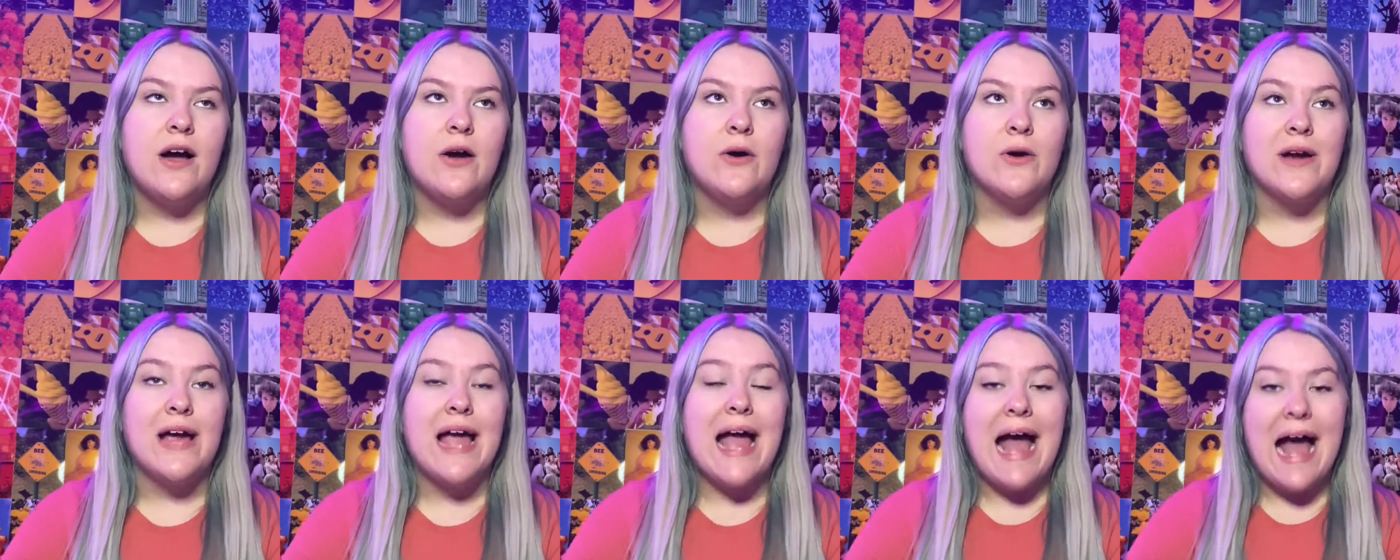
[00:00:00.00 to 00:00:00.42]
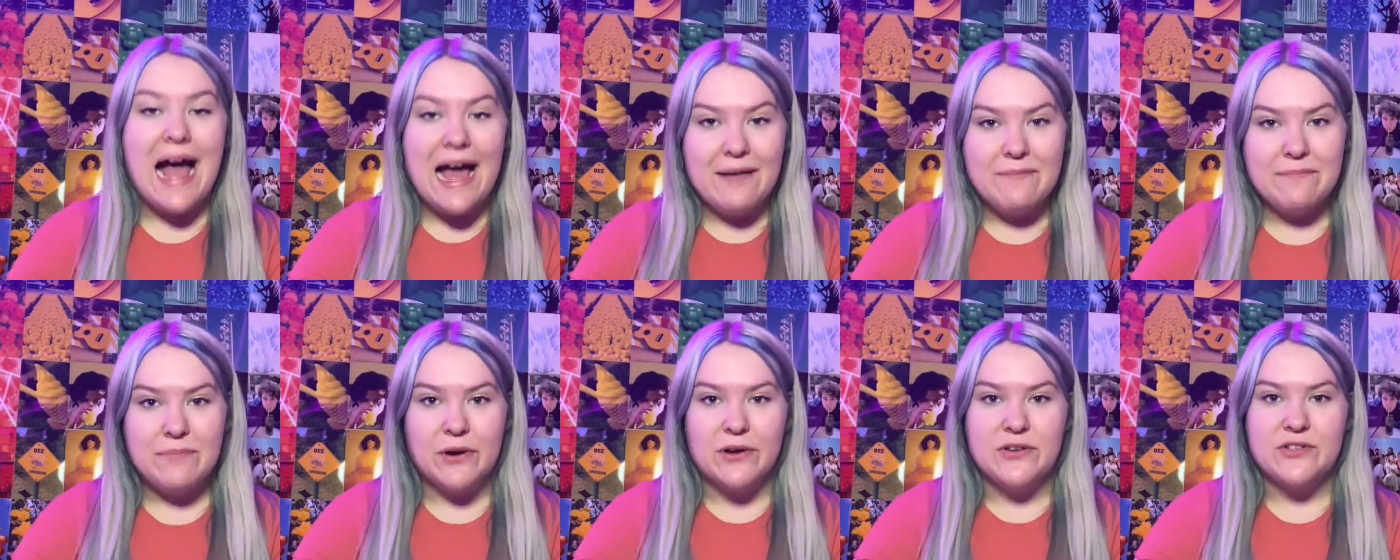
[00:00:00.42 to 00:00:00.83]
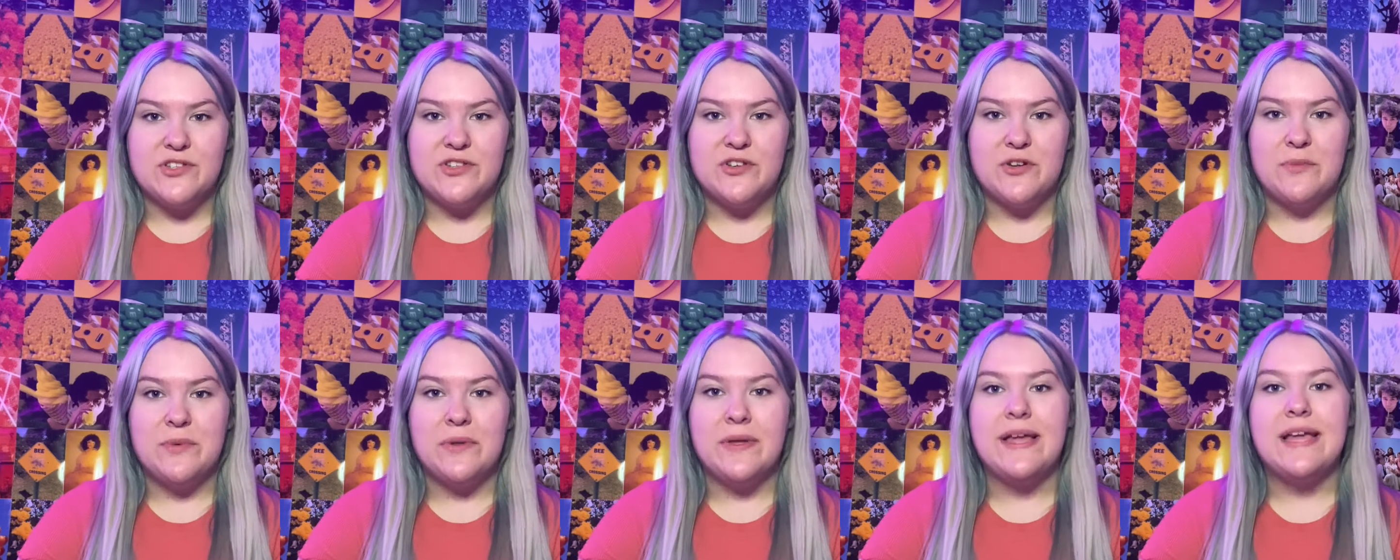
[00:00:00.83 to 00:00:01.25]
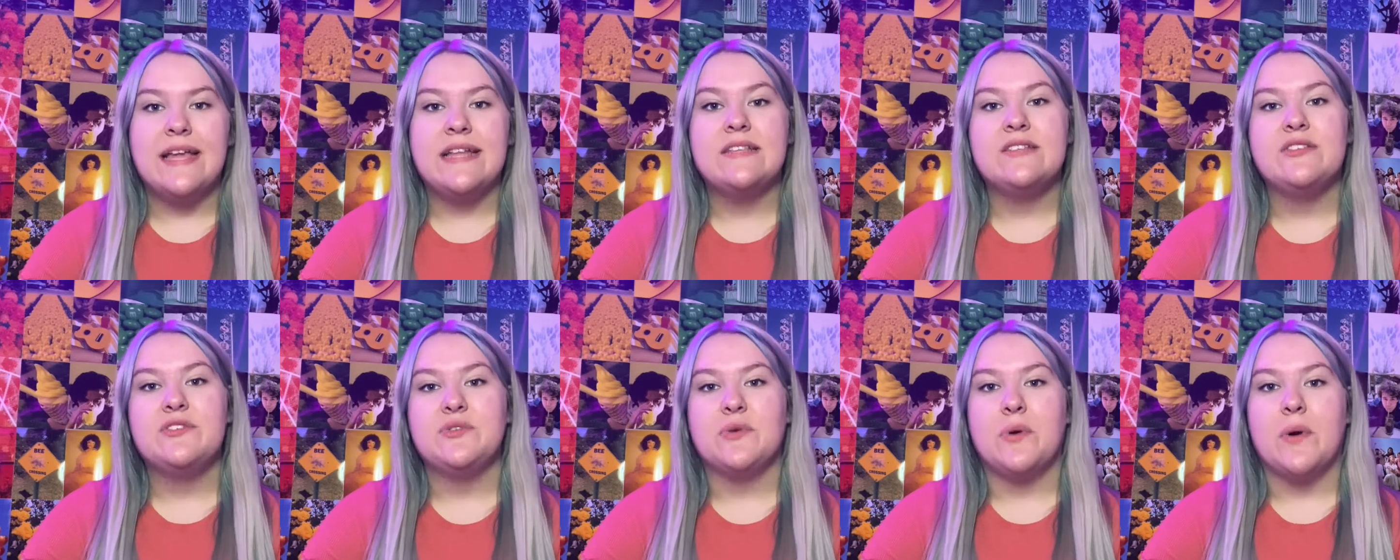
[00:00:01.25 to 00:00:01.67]
or at Barnes & Noble
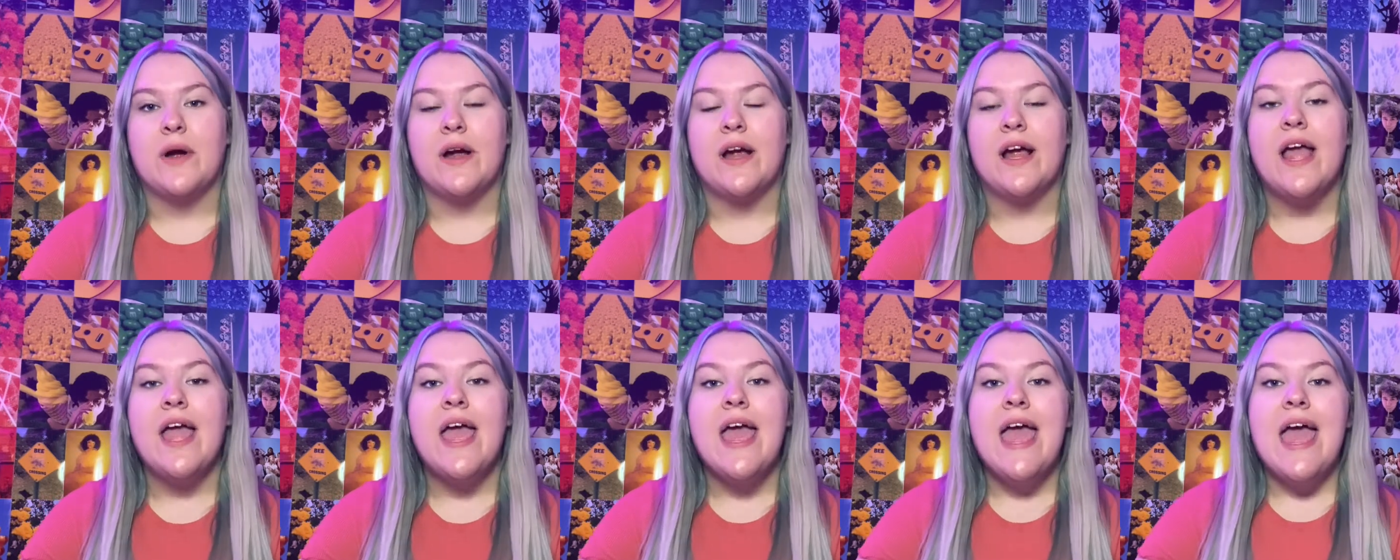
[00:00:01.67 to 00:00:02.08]
in-store,